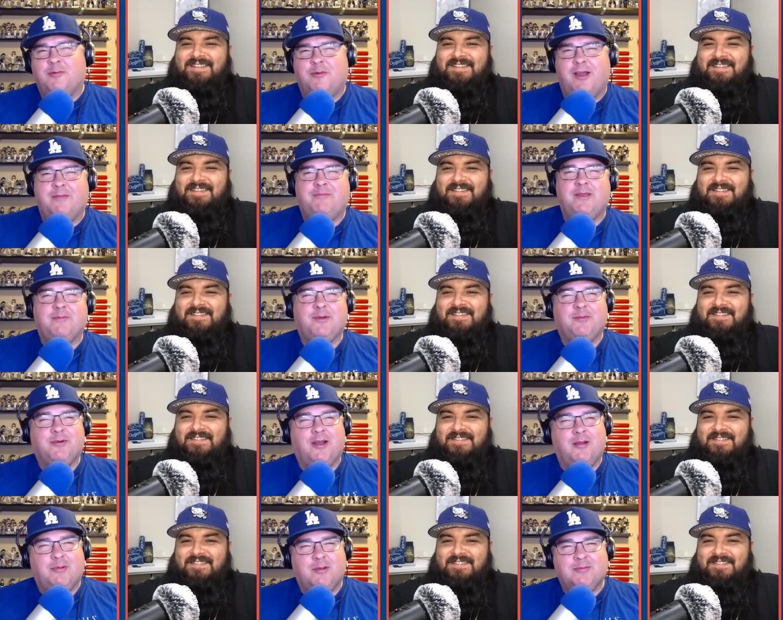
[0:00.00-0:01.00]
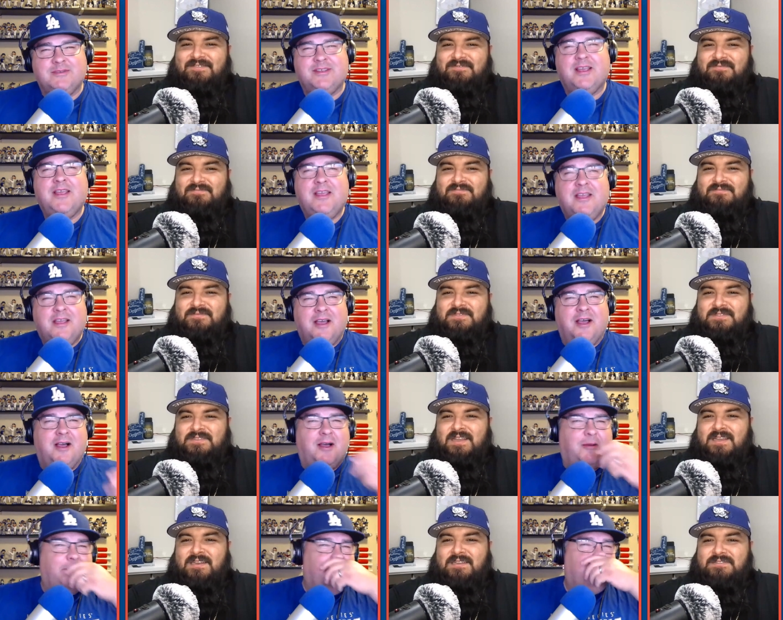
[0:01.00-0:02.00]
Speaker 1: white people problems.
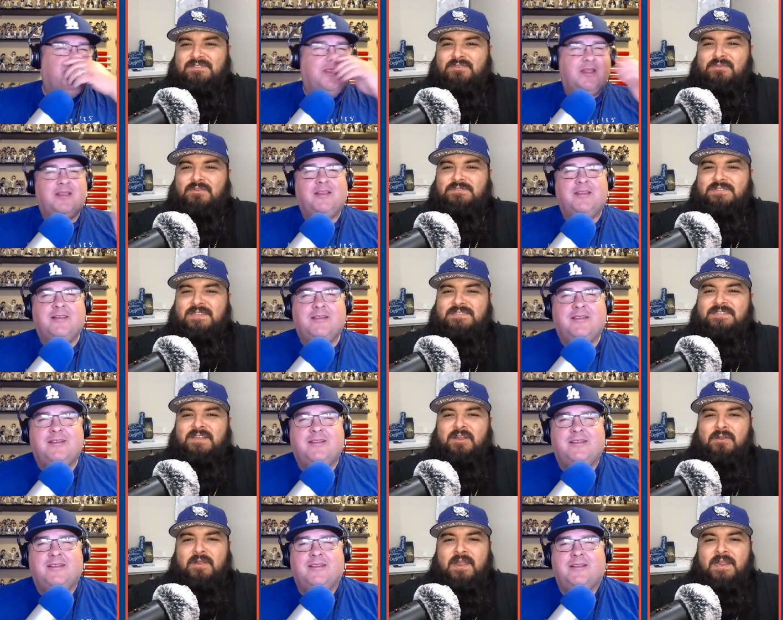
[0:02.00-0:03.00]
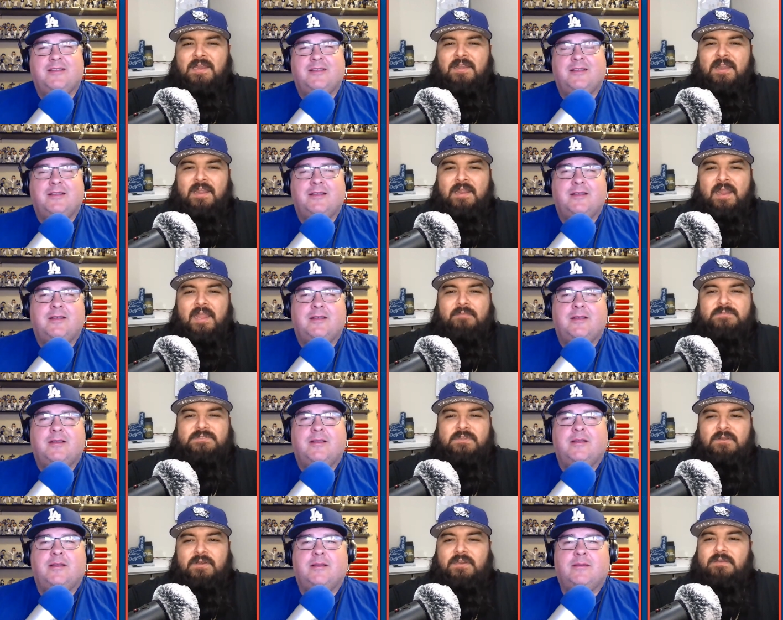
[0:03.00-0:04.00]
Um,
Speaker 2: two hundred oh six ERA and nine
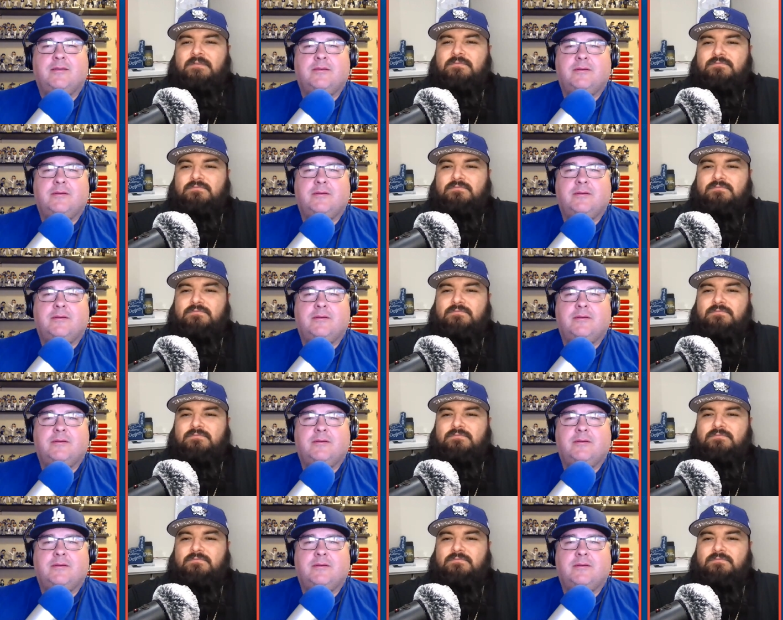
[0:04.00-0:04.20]
games started.